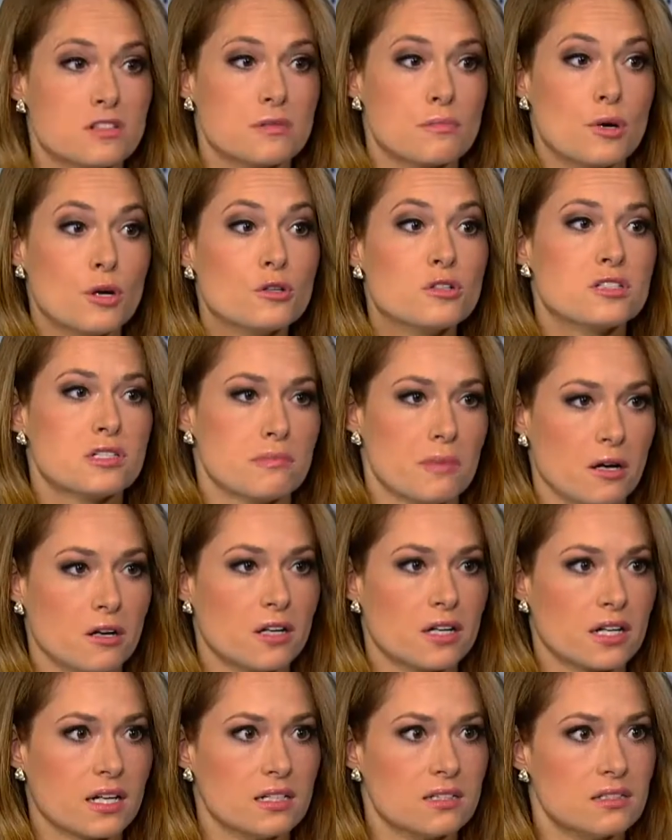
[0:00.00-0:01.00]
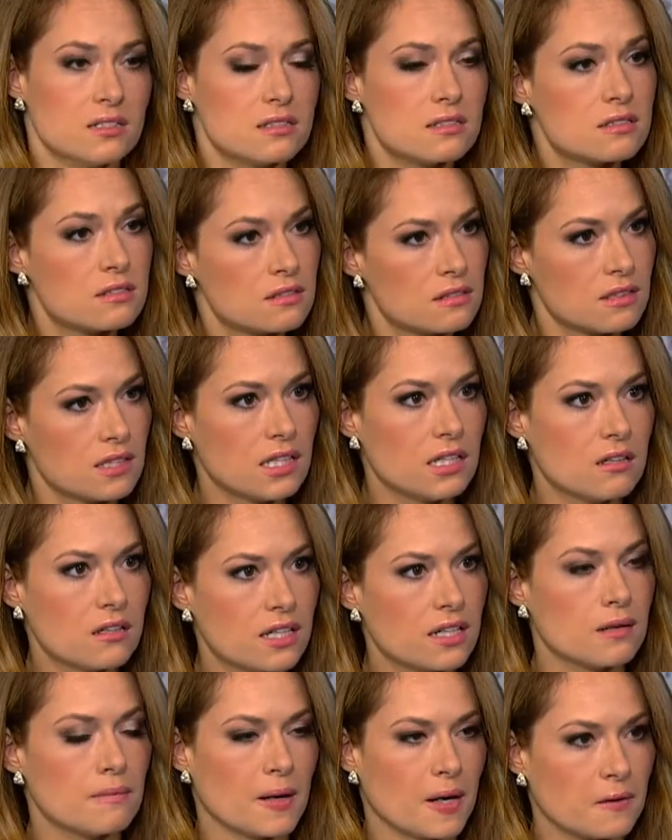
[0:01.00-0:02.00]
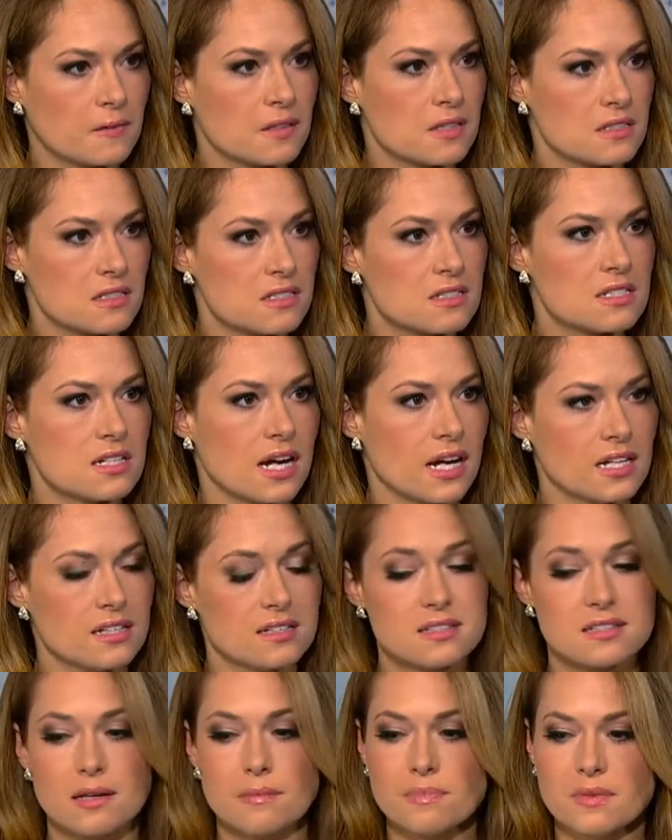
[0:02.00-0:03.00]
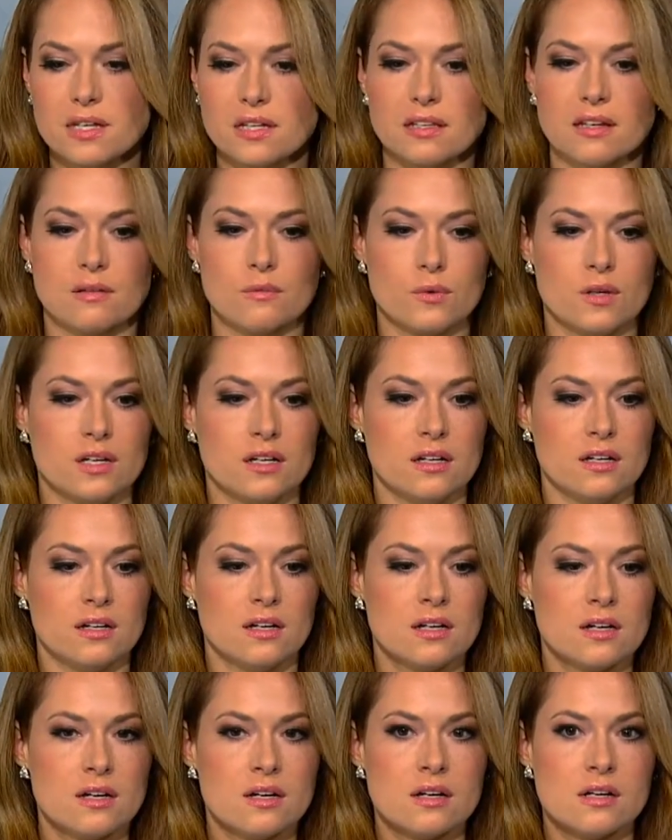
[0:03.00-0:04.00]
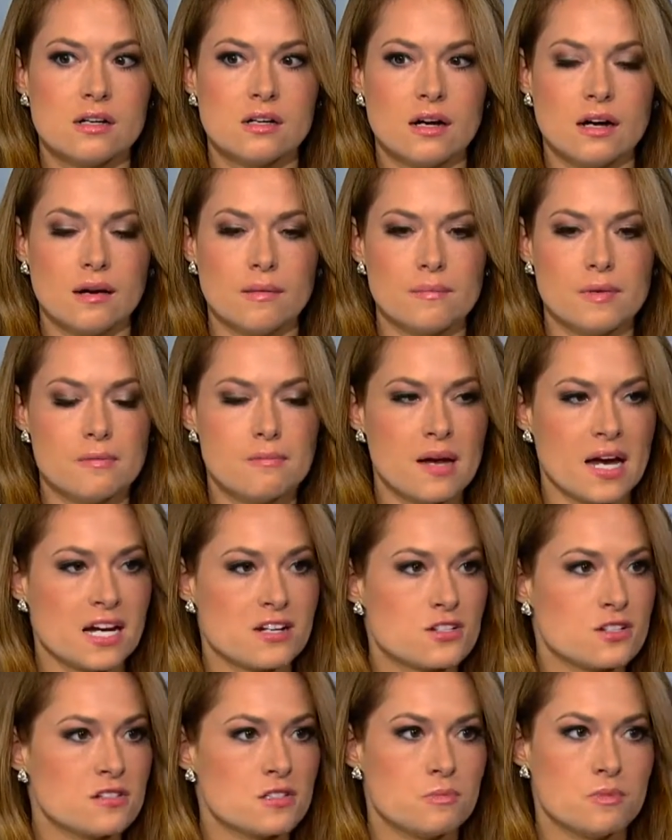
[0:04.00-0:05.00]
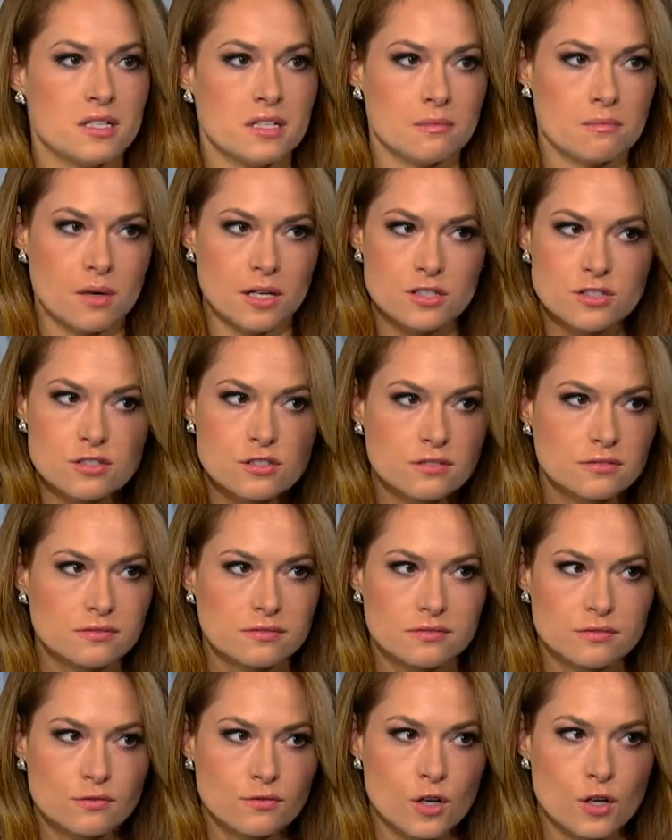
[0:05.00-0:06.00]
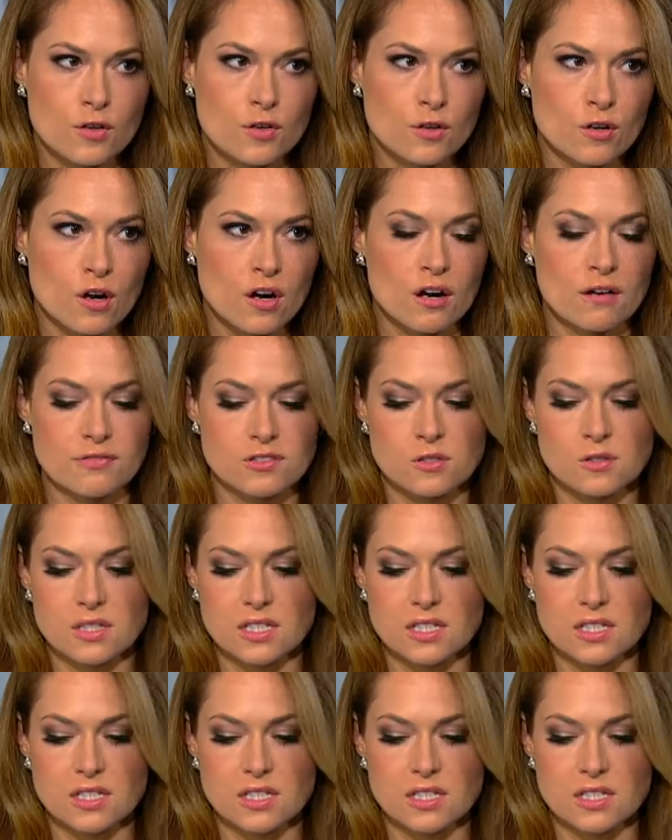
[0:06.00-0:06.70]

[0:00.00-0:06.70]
to most Americans hearing about this today. It's something that we imagine as being much farther off. So